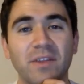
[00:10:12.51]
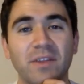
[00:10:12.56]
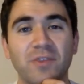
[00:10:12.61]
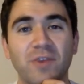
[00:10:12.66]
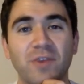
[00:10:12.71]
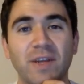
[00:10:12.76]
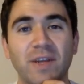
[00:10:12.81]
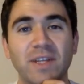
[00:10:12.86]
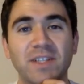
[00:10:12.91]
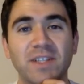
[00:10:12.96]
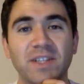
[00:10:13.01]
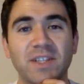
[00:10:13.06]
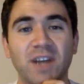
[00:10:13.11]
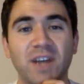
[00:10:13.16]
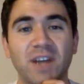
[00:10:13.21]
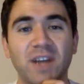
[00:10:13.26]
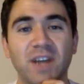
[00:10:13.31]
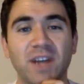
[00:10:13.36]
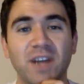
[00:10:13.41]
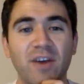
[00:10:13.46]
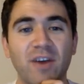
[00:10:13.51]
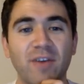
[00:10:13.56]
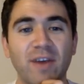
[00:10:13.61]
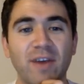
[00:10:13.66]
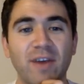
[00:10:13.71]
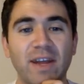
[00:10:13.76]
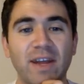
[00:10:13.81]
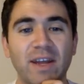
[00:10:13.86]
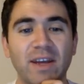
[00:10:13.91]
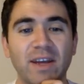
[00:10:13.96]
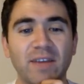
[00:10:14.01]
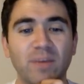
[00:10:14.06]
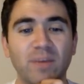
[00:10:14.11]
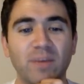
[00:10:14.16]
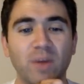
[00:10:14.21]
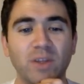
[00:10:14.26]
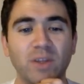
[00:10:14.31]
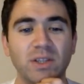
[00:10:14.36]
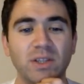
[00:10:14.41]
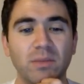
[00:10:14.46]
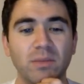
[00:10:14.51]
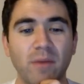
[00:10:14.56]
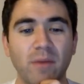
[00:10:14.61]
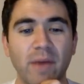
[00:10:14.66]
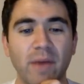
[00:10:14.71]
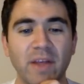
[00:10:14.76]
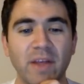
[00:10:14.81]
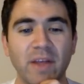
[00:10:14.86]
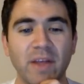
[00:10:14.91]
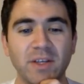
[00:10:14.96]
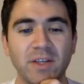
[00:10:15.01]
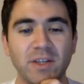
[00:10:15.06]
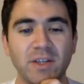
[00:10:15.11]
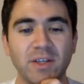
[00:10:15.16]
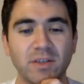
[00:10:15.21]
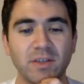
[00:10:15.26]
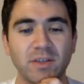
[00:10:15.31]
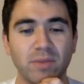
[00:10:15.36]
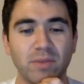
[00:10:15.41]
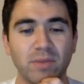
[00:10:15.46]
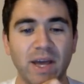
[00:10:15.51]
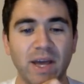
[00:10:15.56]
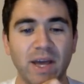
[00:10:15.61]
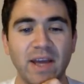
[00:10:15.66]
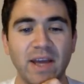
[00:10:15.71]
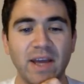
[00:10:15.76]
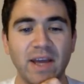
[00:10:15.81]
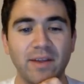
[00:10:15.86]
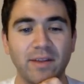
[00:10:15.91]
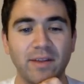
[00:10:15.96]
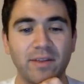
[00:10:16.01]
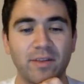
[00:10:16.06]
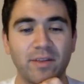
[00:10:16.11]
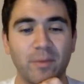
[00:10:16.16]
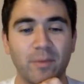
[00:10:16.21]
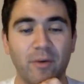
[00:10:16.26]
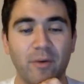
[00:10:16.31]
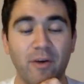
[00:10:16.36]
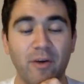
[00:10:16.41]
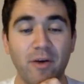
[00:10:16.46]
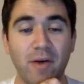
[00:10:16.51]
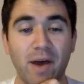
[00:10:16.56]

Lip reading: dreaded scenario really of watching my bench play tomorrow,